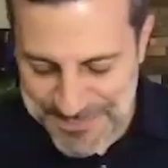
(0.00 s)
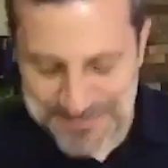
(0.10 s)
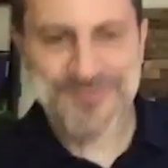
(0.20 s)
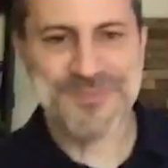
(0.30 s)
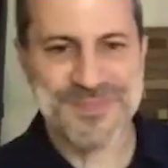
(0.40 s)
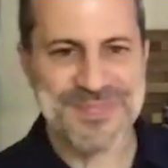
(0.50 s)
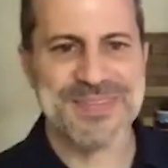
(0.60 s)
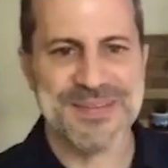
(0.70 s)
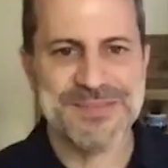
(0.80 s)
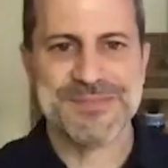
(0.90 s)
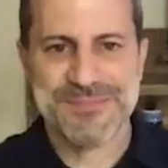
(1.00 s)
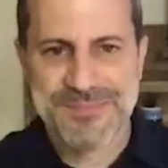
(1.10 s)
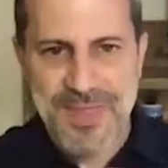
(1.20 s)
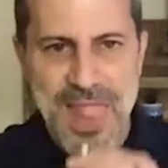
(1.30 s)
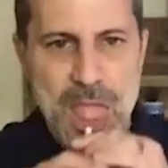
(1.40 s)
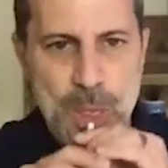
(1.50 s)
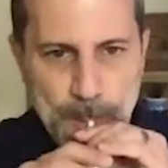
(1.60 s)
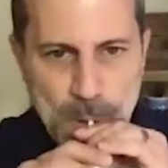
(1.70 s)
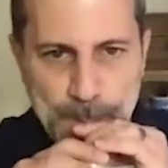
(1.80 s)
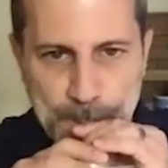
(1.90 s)
yeah, because it is we did we didn't call it
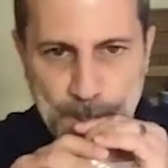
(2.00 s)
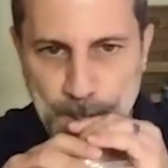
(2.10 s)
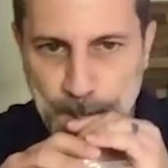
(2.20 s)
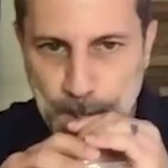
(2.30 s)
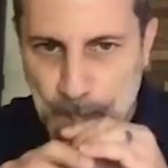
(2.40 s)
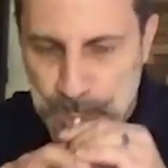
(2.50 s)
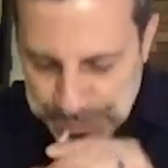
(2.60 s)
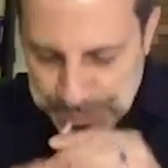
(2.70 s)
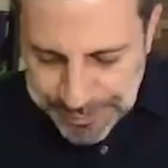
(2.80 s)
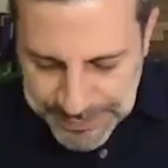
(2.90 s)
distance bias, uh,